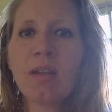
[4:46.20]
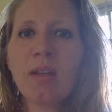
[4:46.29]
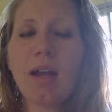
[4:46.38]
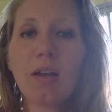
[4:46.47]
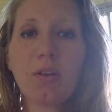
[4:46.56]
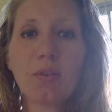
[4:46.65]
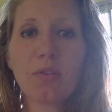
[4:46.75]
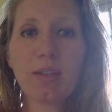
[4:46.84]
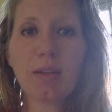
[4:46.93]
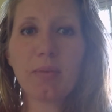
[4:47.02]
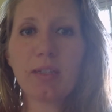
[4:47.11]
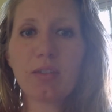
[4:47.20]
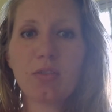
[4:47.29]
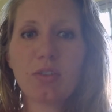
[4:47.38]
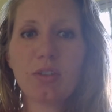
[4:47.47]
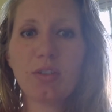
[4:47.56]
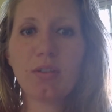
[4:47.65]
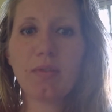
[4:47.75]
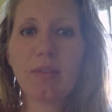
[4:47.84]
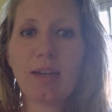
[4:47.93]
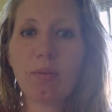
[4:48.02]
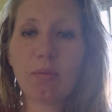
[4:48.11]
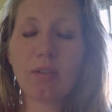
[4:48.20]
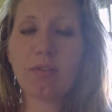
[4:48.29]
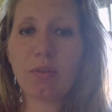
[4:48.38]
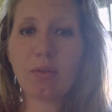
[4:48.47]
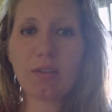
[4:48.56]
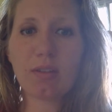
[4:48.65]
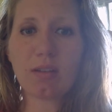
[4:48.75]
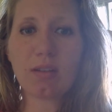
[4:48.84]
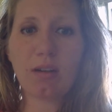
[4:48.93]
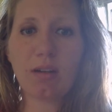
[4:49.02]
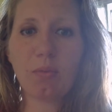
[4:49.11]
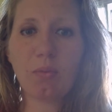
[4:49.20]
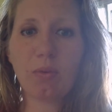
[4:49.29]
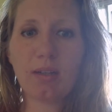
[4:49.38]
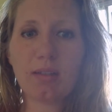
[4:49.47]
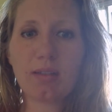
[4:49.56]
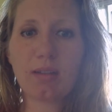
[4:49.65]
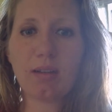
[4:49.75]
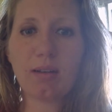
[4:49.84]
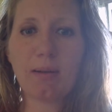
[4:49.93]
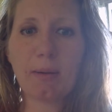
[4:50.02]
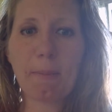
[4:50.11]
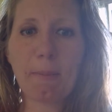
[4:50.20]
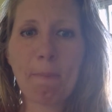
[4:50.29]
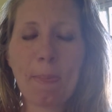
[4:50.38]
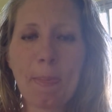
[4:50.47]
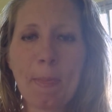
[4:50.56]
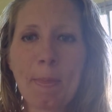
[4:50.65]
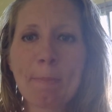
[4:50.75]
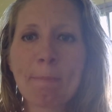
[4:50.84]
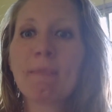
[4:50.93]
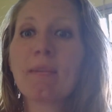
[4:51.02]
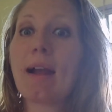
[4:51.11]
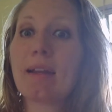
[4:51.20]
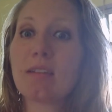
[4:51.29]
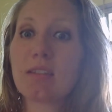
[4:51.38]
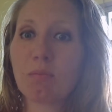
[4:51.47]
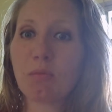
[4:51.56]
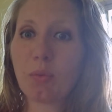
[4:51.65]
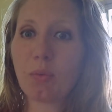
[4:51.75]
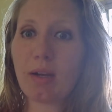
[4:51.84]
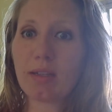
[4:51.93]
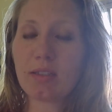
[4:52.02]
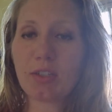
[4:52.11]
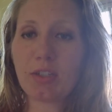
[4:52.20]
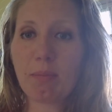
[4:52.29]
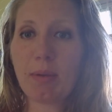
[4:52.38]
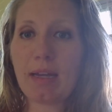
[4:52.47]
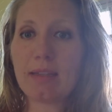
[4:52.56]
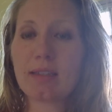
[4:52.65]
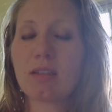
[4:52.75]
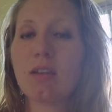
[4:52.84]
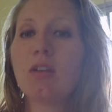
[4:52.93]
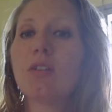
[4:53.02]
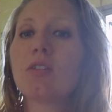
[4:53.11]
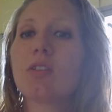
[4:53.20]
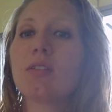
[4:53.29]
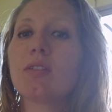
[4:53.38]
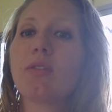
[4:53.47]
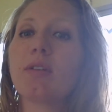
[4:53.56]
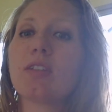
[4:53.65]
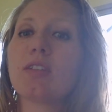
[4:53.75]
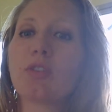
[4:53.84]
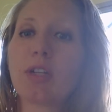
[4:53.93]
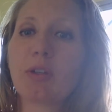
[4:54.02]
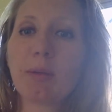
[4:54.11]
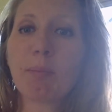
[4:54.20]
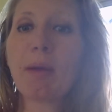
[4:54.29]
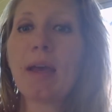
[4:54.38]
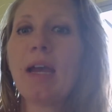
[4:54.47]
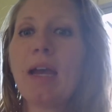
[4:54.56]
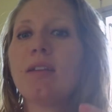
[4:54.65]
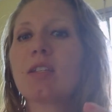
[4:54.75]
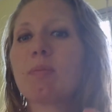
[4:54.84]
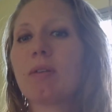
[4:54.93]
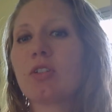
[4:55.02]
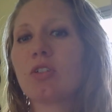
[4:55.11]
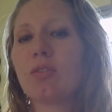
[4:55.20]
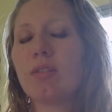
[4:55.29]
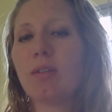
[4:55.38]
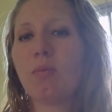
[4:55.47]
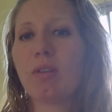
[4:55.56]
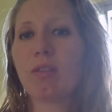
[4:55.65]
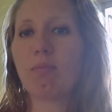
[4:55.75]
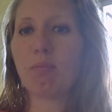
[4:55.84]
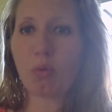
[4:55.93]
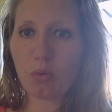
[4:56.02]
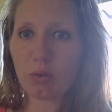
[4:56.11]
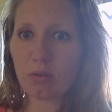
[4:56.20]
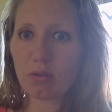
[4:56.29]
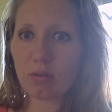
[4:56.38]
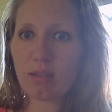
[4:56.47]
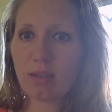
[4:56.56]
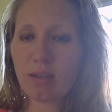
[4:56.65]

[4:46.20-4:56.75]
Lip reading: Another thing that we can do that I really focused on was adding some more rock into your beds. So this creates a dry creek bed, especially with the boulders.